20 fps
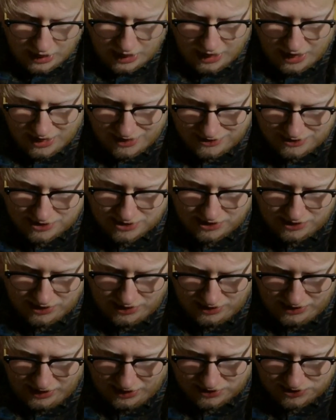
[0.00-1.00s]
And
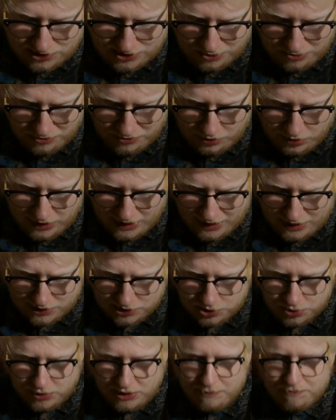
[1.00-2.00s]
yeah, so before I get
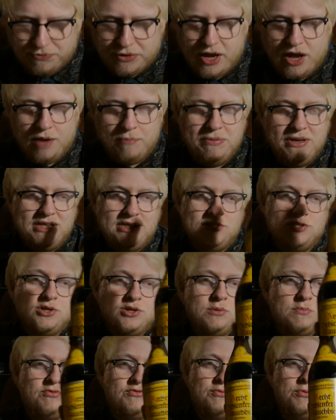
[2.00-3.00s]
into it, I picked this
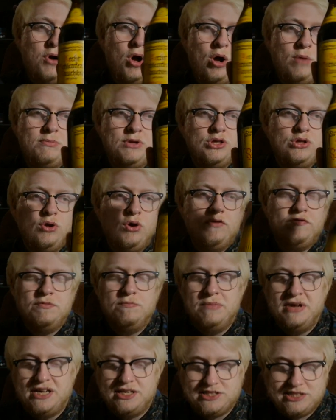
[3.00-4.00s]
up from Northern
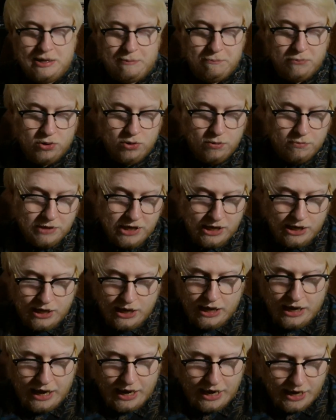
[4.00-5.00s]
Beer Temple.
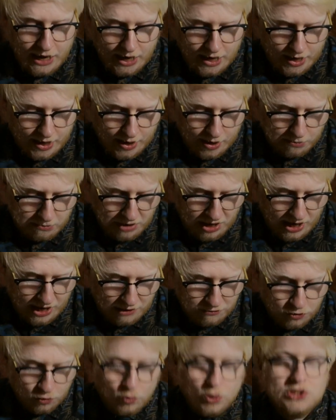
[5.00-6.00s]

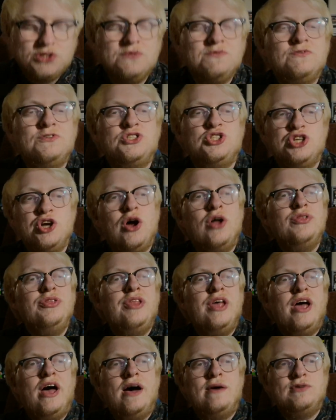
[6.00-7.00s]
If it wasn't for John,
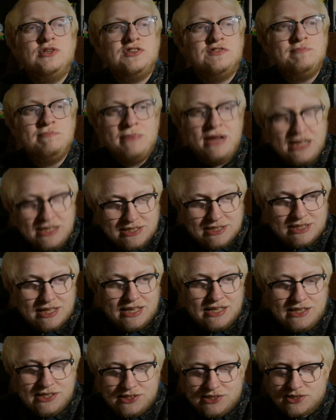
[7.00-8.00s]
I would have missed
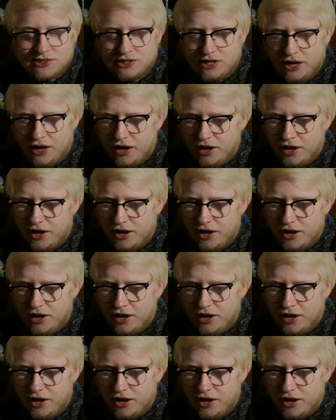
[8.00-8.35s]
this.